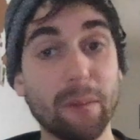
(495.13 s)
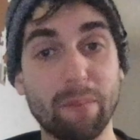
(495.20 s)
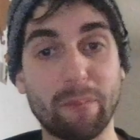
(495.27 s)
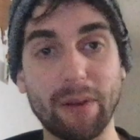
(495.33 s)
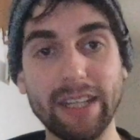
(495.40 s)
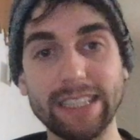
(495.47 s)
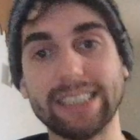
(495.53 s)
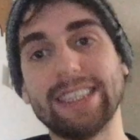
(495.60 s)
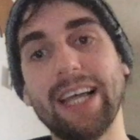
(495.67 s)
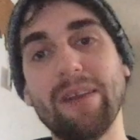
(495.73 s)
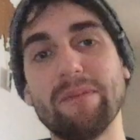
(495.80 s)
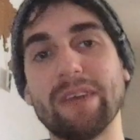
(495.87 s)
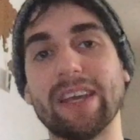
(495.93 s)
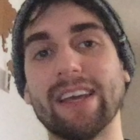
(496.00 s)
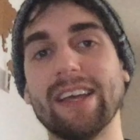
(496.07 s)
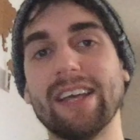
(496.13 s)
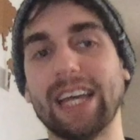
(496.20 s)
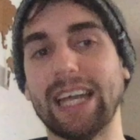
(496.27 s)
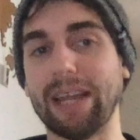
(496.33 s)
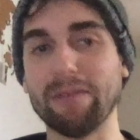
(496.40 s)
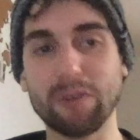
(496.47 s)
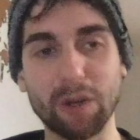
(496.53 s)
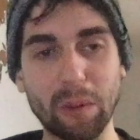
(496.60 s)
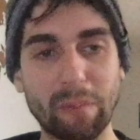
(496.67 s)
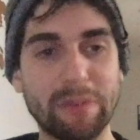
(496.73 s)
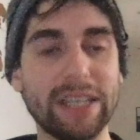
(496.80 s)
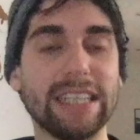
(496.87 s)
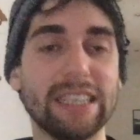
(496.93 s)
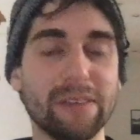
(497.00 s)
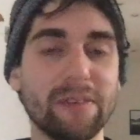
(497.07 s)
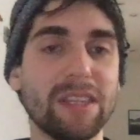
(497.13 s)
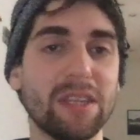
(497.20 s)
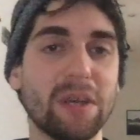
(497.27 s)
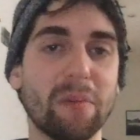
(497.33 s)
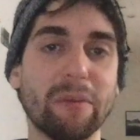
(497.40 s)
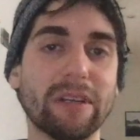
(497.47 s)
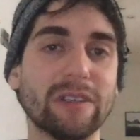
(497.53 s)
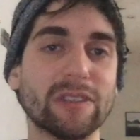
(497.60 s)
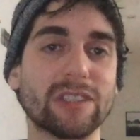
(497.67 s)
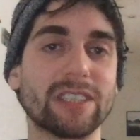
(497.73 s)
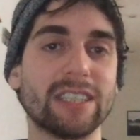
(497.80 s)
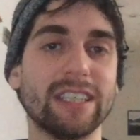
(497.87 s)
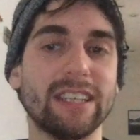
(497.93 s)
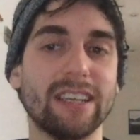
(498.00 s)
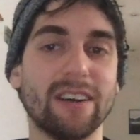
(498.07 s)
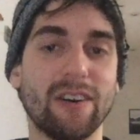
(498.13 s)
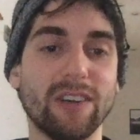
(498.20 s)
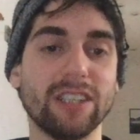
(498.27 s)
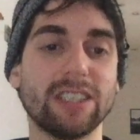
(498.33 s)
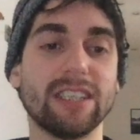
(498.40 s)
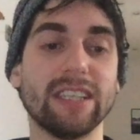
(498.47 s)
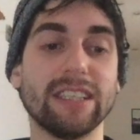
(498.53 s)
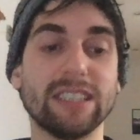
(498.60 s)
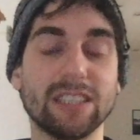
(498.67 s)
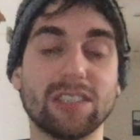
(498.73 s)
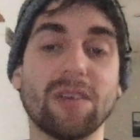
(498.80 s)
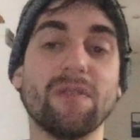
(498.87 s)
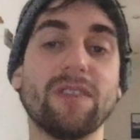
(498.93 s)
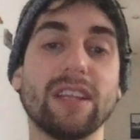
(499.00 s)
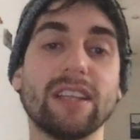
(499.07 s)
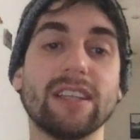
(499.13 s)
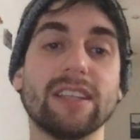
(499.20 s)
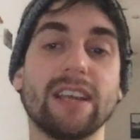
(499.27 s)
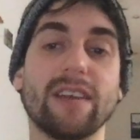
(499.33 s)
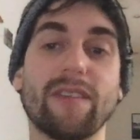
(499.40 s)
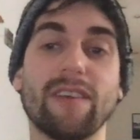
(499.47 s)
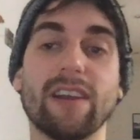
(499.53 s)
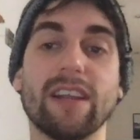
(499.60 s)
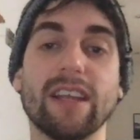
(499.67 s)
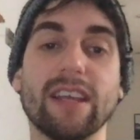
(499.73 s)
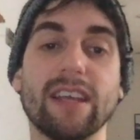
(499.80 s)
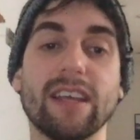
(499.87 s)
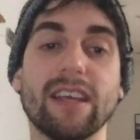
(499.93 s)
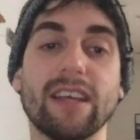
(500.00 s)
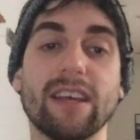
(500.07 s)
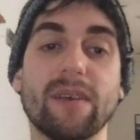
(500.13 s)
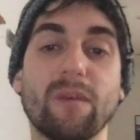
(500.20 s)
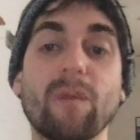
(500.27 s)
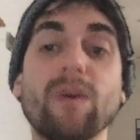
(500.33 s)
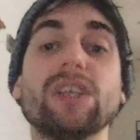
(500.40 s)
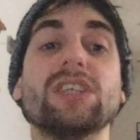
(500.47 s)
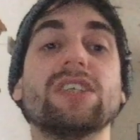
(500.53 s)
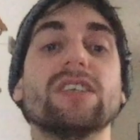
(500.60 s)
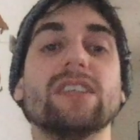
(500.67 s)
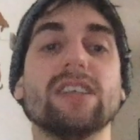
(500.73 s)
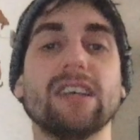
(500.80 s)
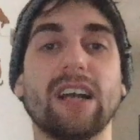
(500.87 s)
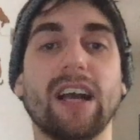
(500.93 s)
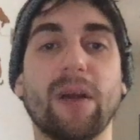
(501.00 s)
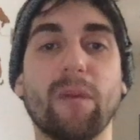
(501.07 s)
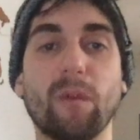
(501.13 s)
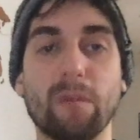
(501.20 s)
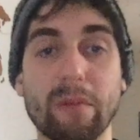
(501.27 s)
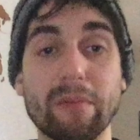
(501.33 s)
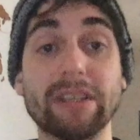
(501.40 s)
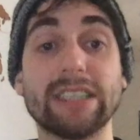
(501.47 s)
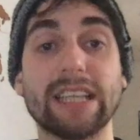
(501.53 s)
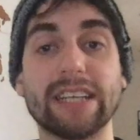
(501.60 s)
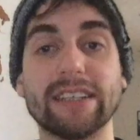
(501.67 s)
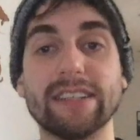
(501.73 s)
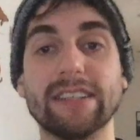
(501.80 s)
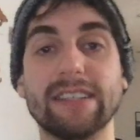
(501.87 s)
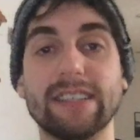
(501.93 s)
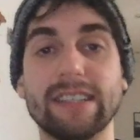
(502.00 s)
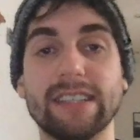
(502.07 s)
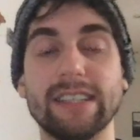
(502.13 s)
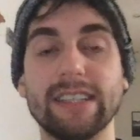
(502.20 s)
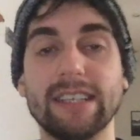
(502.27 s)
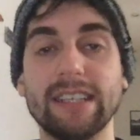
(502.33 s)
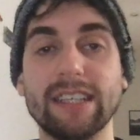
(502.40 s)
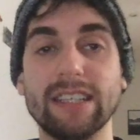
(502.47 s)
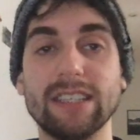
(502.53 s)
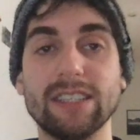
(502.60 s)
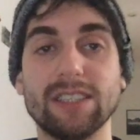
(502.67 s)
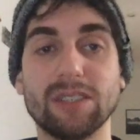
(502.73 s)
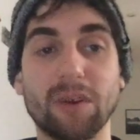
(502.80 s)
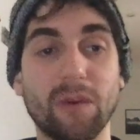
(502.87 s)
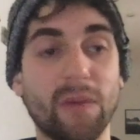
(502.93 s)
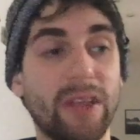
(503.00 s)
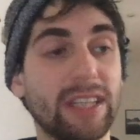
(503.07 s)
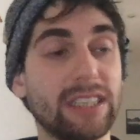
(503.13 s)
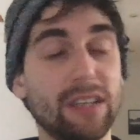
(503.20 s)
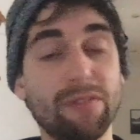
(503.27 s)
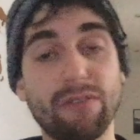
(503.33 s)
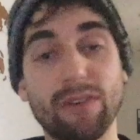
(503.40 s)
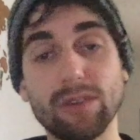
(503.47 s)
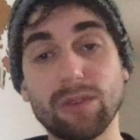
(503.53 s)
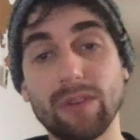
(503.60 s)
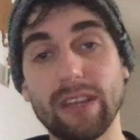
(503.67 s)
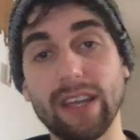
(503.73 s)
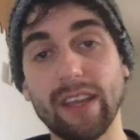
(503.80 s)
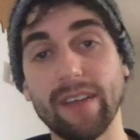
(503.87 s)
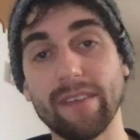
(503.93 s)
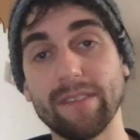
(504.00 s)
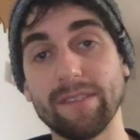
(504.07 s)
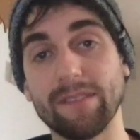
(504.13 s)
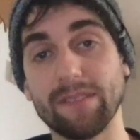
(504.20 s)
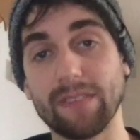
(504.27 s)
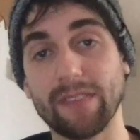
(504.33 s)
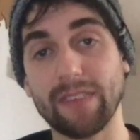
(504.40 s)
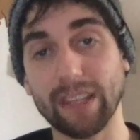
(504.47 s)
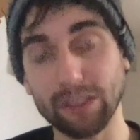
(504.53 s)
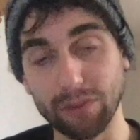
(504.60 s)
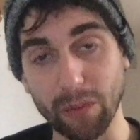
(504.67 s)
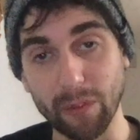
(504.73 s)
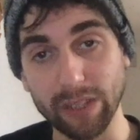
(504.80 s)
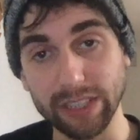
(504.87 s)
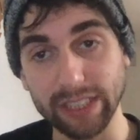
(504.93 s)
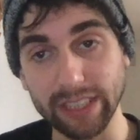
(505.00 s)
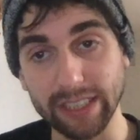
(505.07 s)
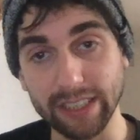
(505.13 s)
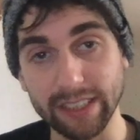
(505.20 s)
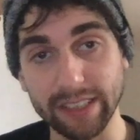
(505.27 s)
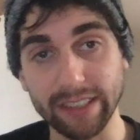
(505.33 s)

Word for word: please tell me, and I'm gonna update the video because honestly, this is something that I really wish I would be mistaken. So that's it for today. Thanks for watching,